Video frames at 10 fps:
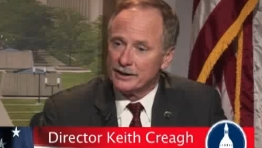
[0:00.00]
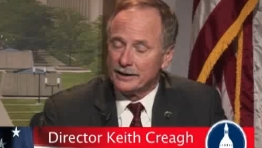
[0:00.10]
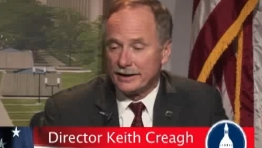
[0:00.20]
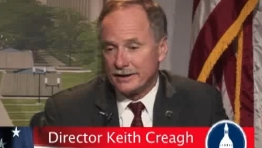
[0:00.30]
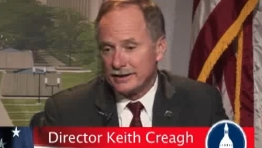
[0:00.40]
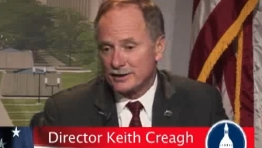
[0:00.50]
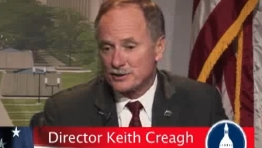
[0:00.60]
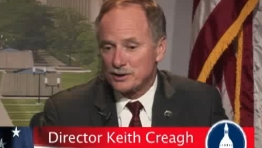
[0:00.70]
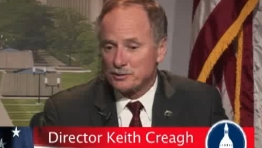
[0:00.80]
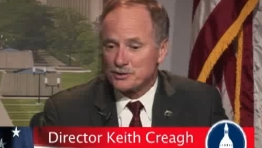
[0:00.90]

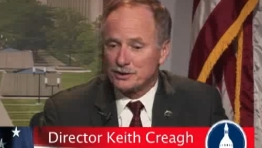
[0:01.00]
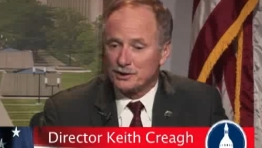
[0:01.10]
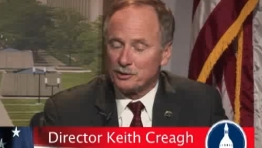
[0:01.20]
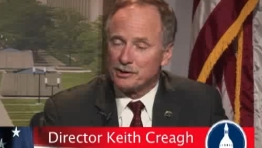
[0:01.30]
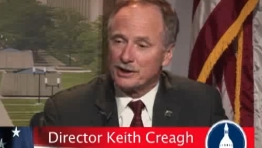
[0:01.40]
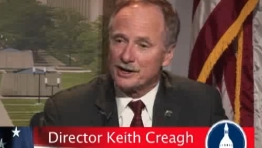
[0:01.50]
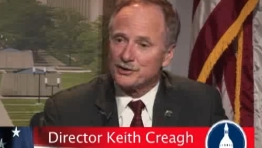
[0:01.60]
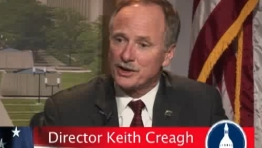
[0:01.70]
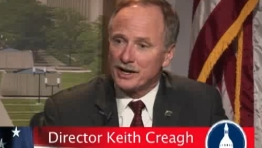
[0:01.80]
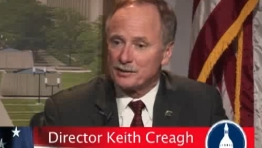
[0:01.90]
Actually, it was a little bit less
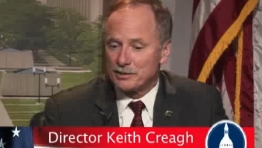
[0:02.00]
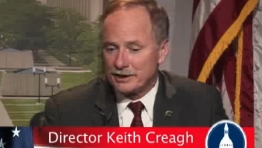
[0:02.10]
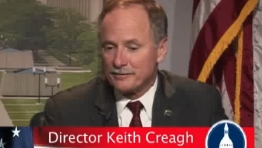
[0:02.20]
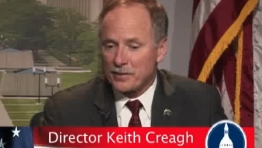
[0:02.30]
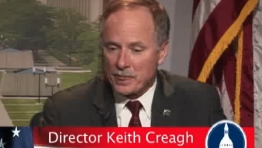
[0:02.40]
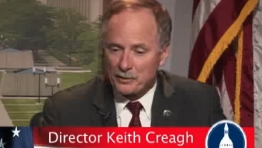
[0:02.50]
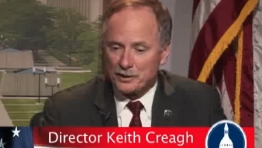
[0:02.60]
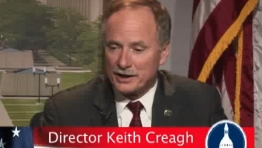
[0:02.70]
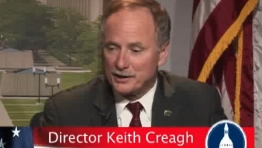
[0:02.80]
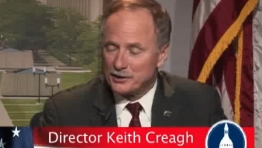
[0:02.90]
than that, but we
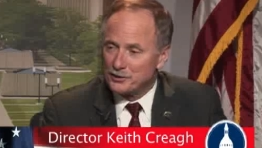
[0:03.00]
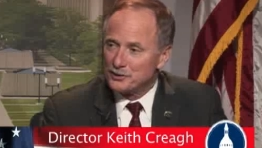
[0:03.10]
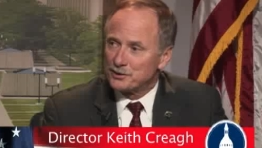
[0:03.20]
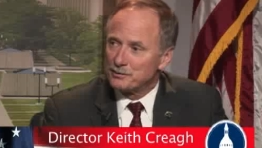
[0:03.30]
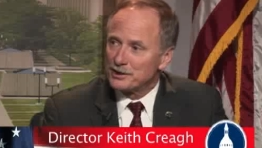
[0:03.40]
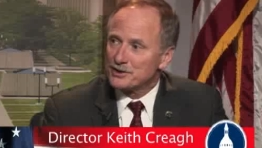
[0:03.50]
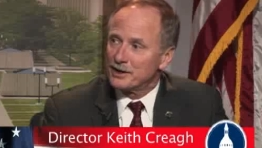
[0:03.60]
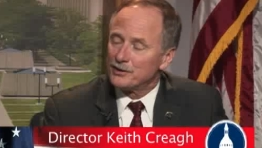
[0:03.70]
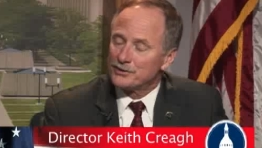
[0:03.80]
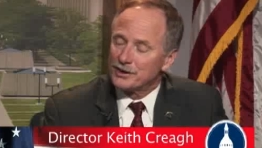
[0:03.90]
needed to do some
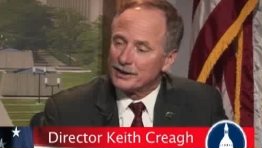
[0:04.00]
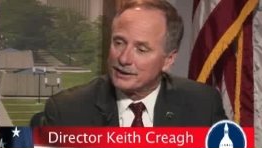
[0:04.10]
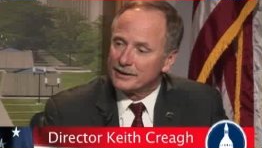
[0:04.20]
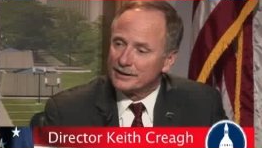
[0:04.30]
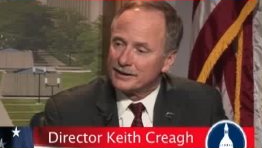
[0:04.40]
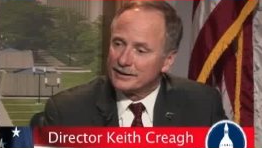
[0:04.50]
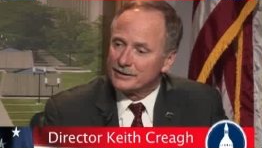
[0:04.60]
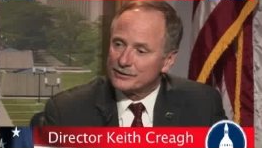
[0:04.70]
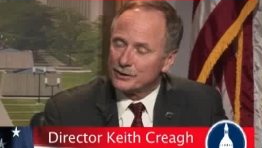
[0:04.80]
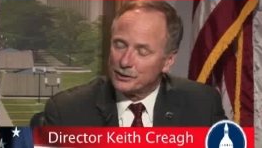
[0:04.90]
discounts, and
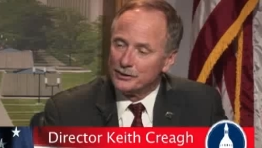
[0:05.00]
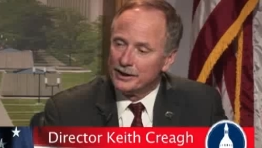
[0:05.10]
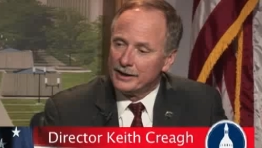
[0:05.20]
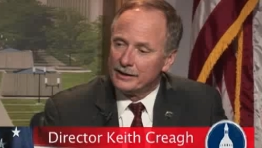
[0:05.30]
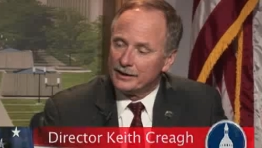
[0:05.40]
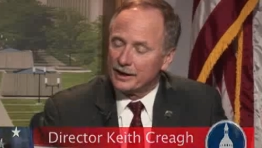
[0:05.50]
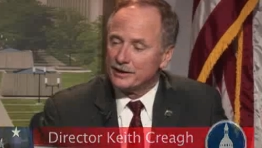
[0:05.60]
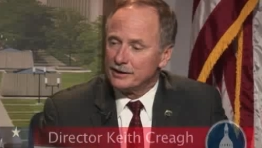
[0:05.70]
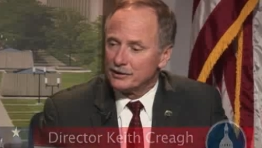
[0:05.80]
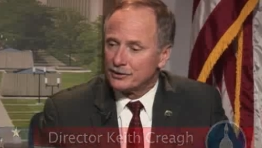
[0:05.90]
so the
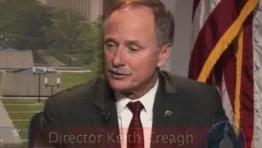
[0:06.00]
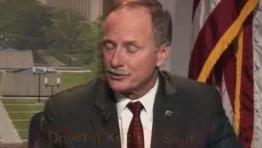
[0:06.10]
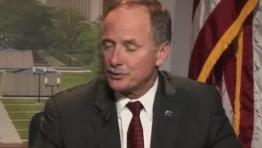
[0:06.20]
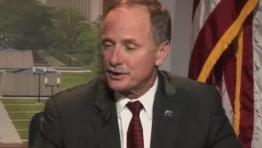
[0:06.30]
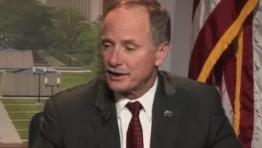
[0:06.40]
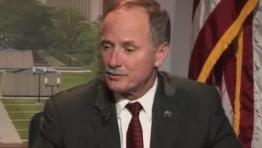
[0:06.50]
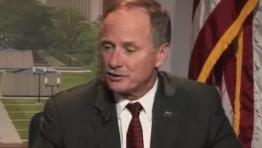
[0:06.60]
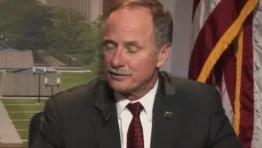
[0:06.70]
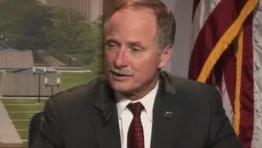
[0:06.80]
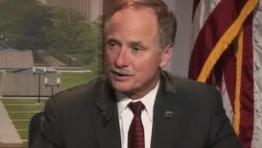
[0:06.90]
idea is there's three types
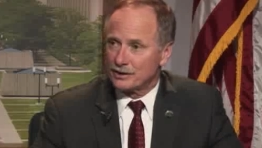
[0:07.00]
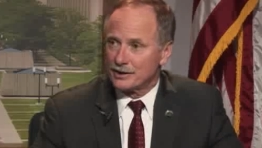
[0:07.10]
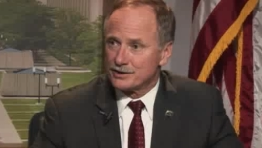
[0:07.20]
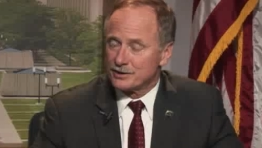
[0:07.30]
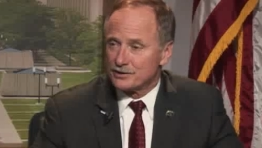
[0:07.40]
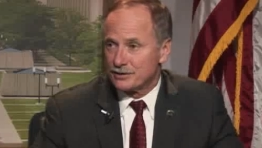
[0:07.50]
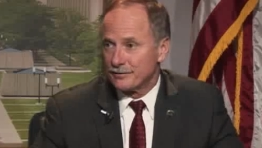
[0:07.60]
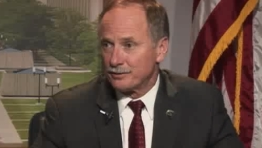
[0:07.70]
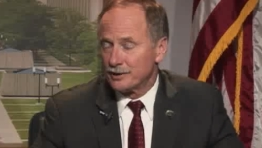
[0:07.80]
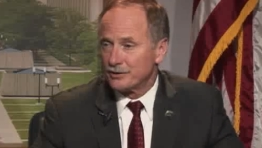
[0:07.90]
of fishing license.
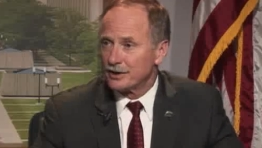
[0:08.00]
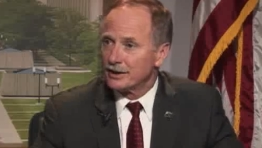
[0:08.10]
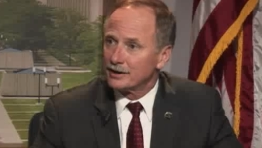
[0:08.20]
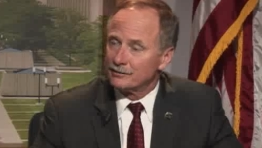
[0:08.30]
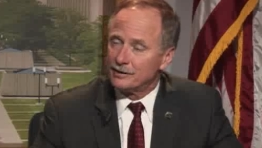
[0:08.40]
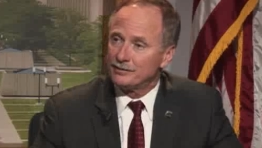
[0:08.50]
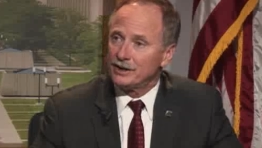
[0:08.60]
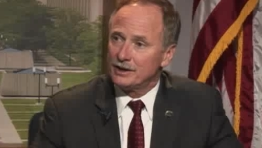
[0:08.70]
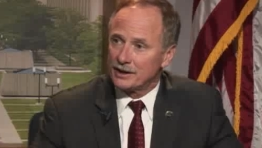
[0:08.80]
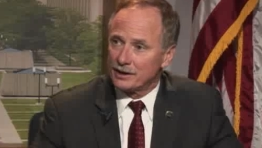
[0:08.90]
One's a
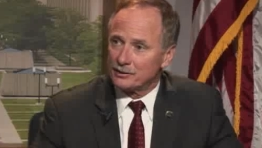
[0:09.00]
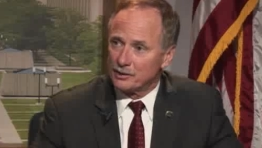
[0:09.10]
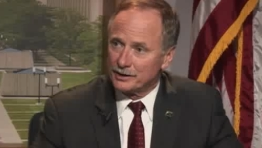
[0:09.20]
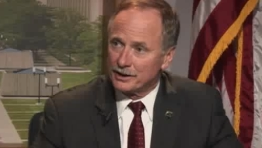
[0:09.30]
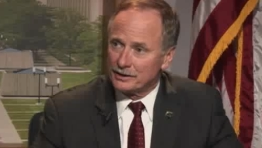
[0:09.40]
$15 one-day